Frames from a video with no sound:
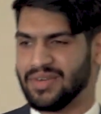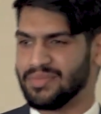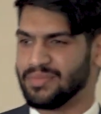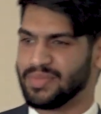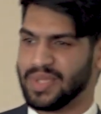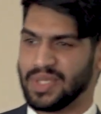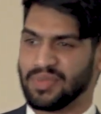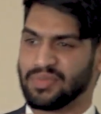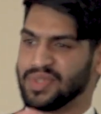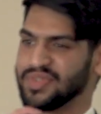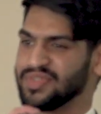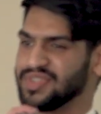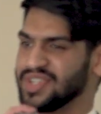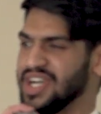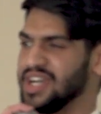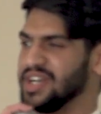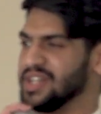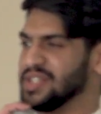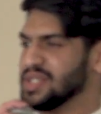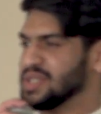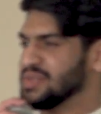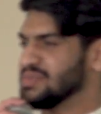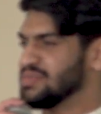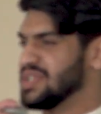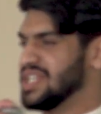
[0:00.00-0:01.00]
people of
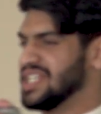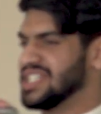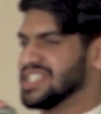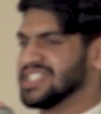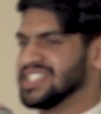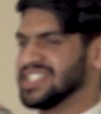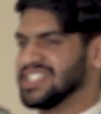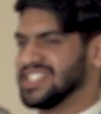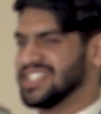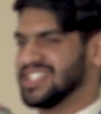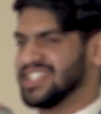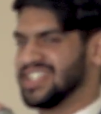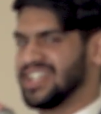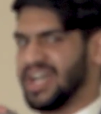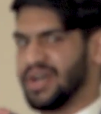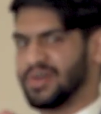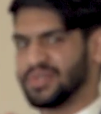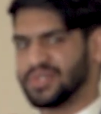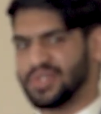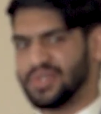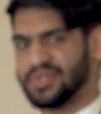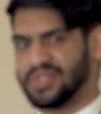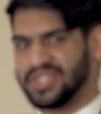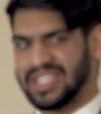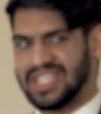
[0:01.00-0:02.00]
color, but I
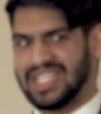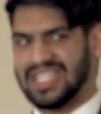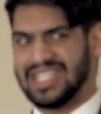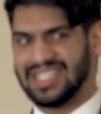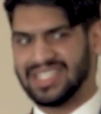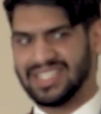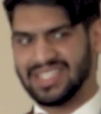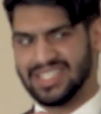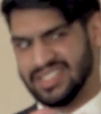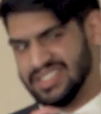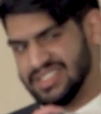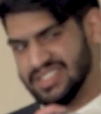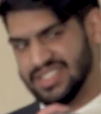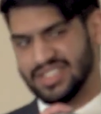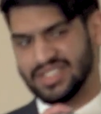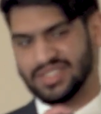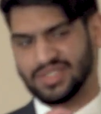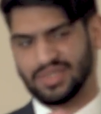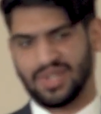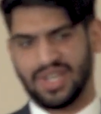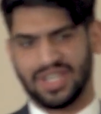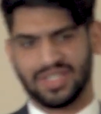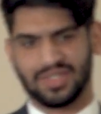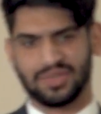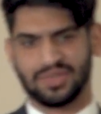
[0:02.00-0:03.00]
was the only Indian.
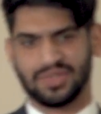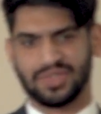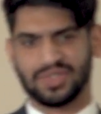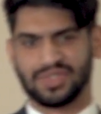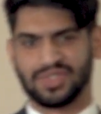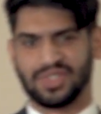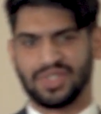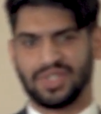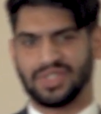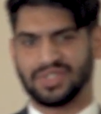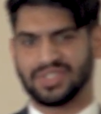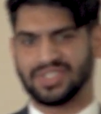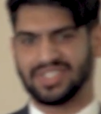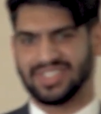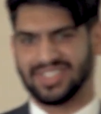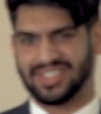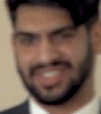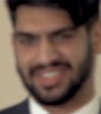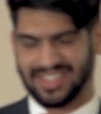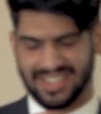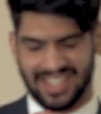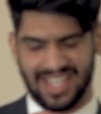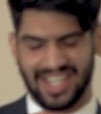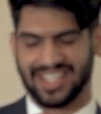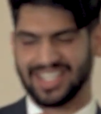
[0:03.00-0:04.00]
So as a result,
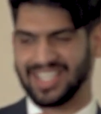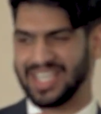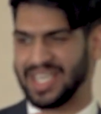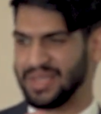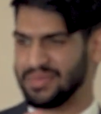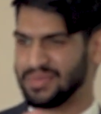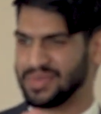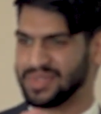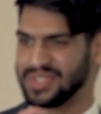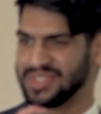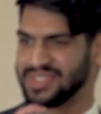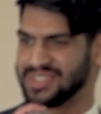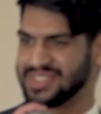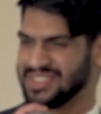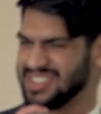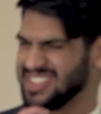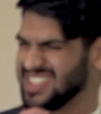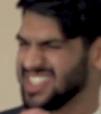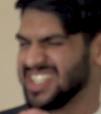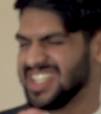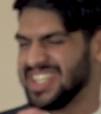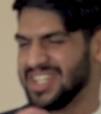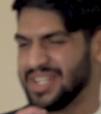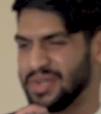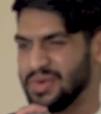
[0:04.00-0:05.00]
that came with its
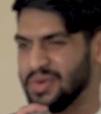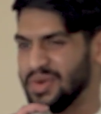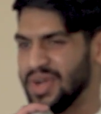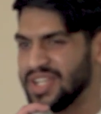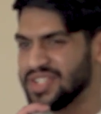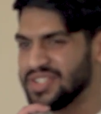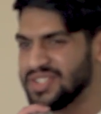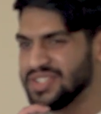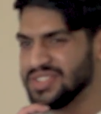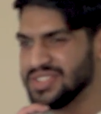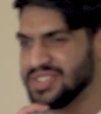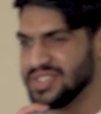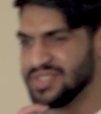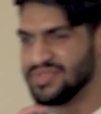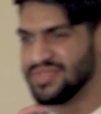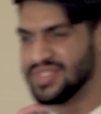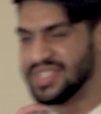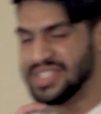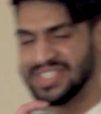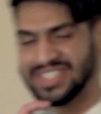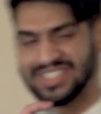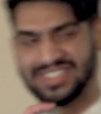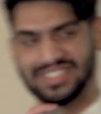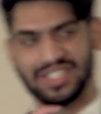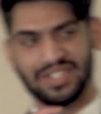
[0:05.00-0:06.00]
kind of questions or
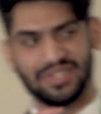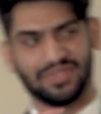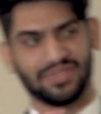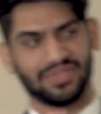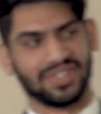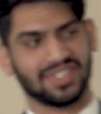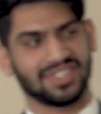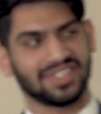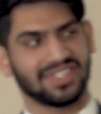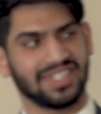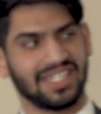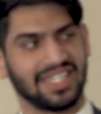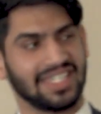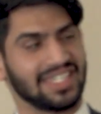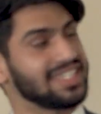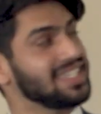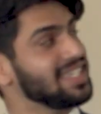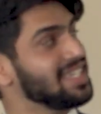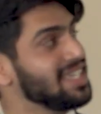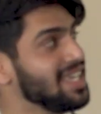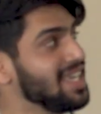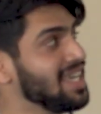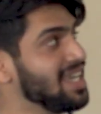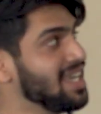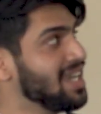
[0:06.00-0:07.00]
feeling different, like,
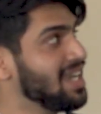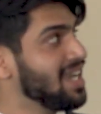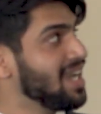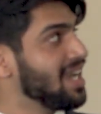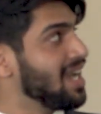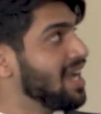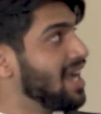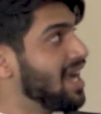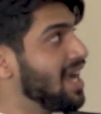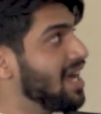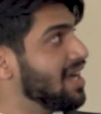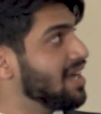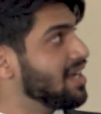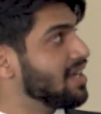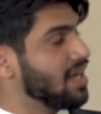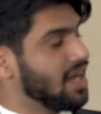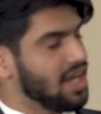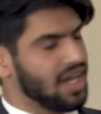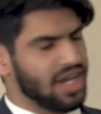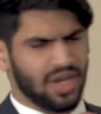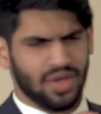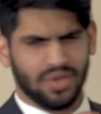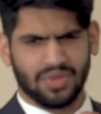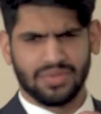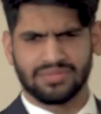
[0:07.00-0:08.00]

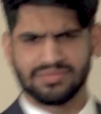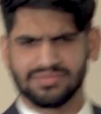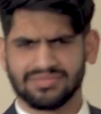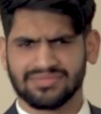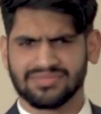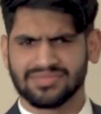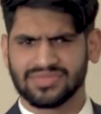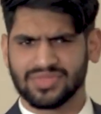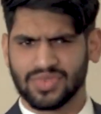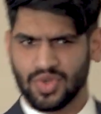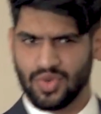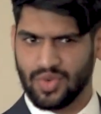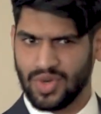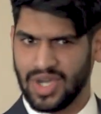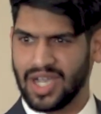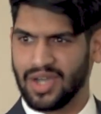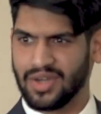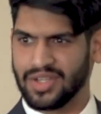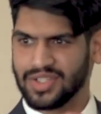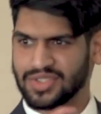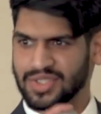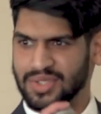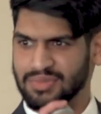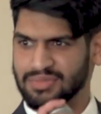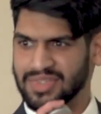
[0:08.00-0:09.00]
oh, wow,
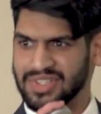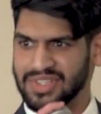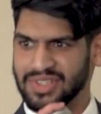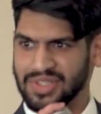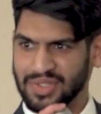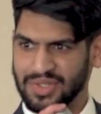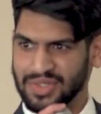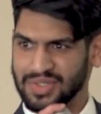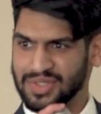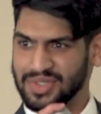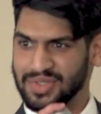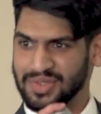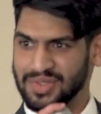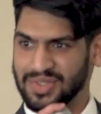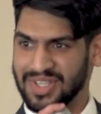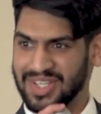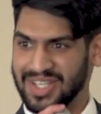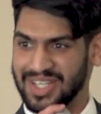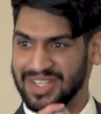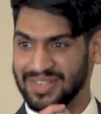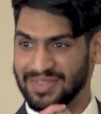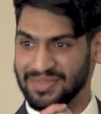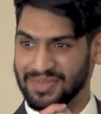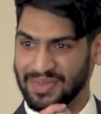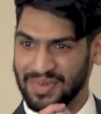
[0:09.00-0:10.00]
I jumped a little too
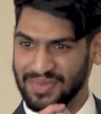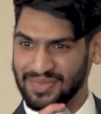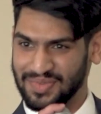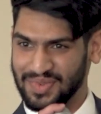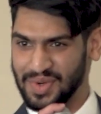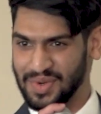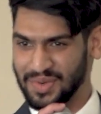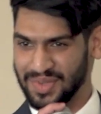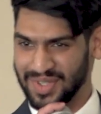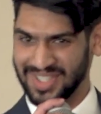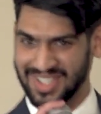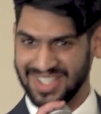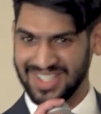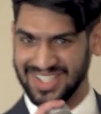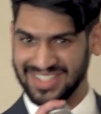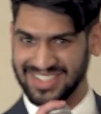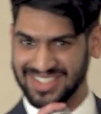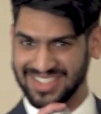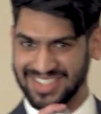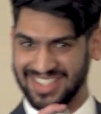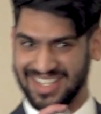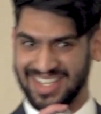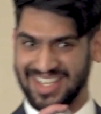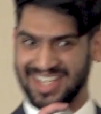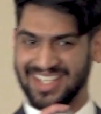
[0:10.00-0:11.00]
ahead. Before we get
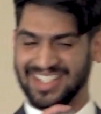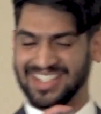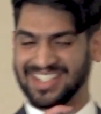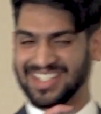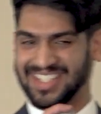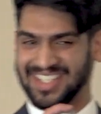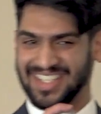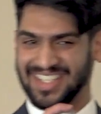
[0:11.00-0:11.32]
into that,